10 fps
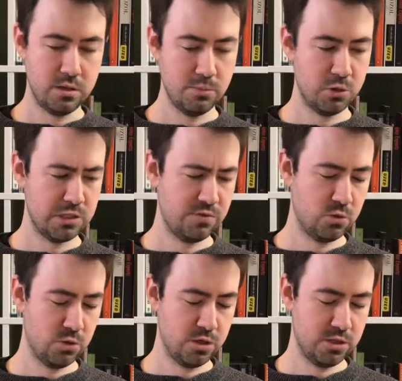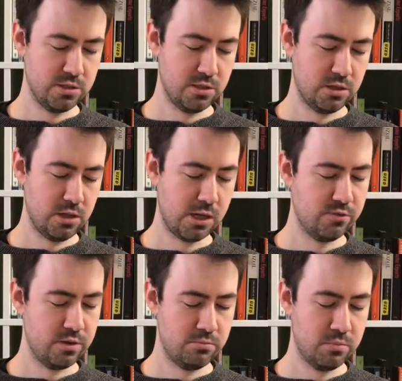most of the orders, or a lot of
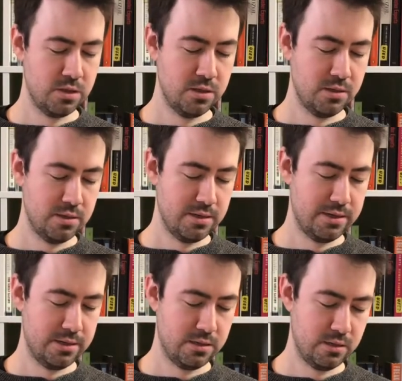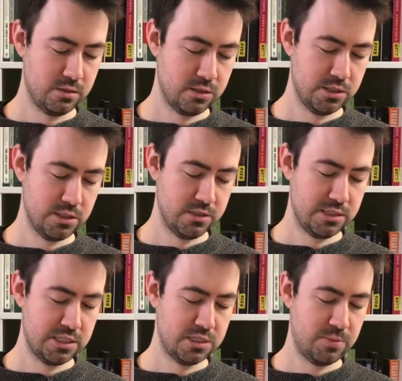them, and because
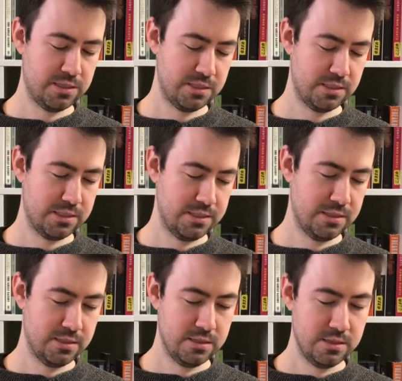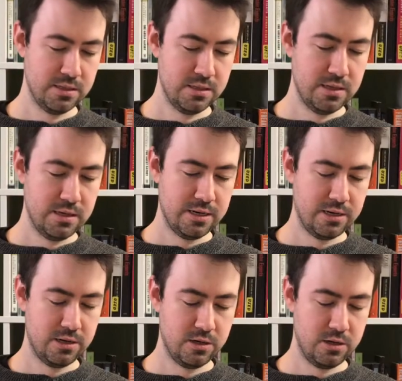this is basically
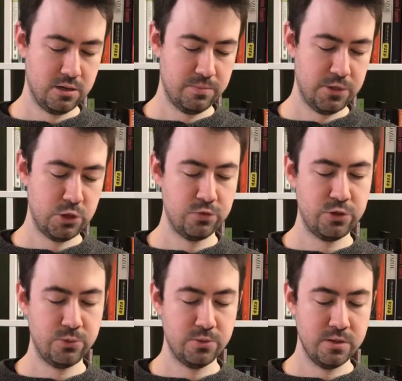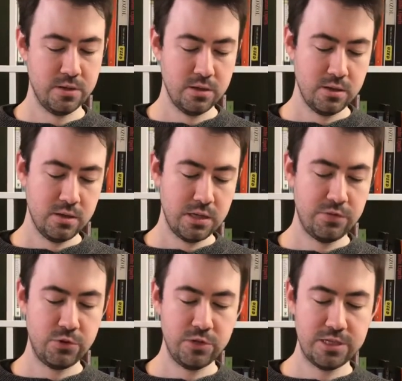how,
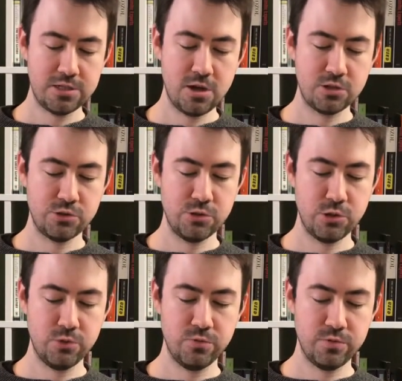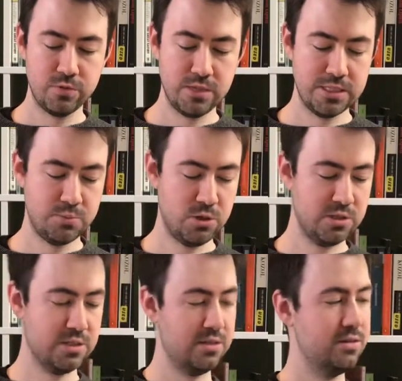if you need to talk to Grove, my
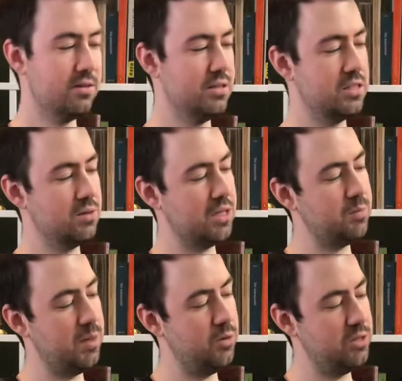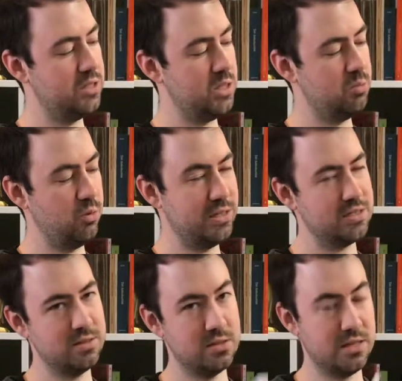person is
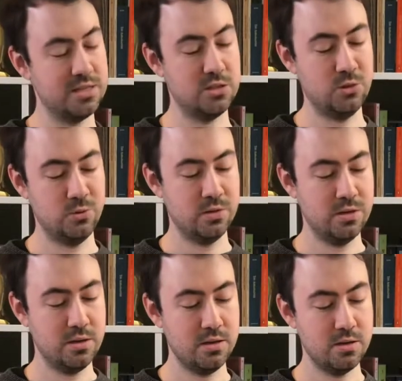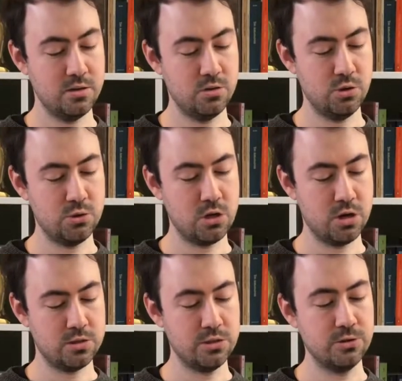Marissa, so that's who you
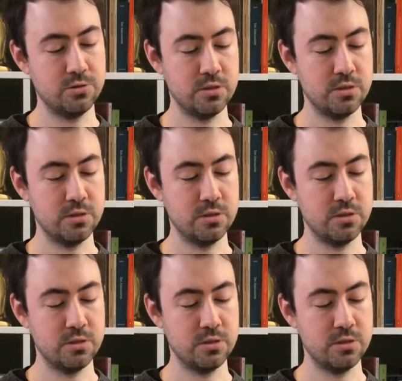talk to